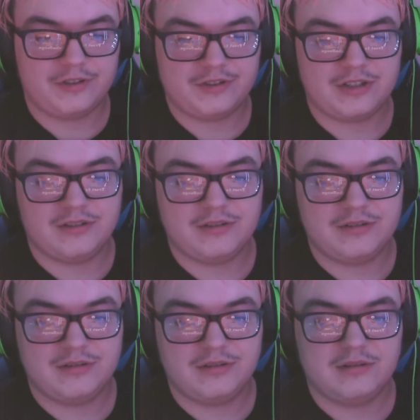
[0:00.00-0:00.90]
challenge.
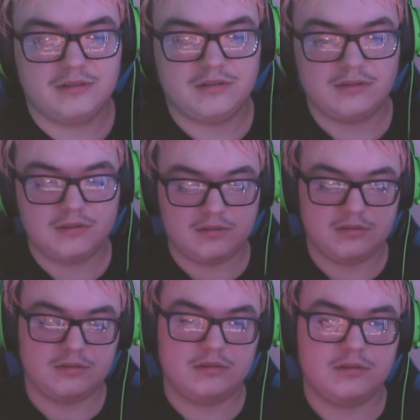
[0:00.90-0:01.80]
Catch you. If it's false,
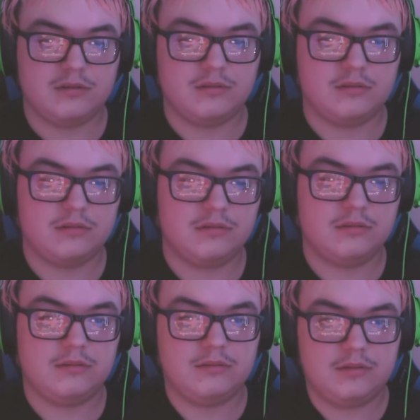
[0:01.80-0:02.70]
die.
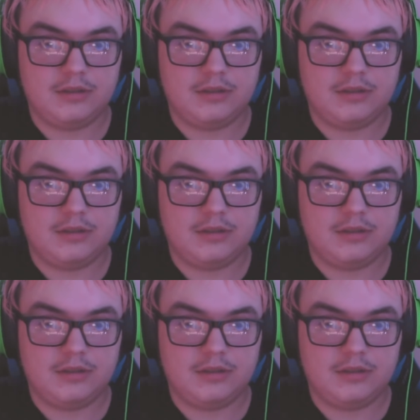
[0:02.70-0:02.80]
Let's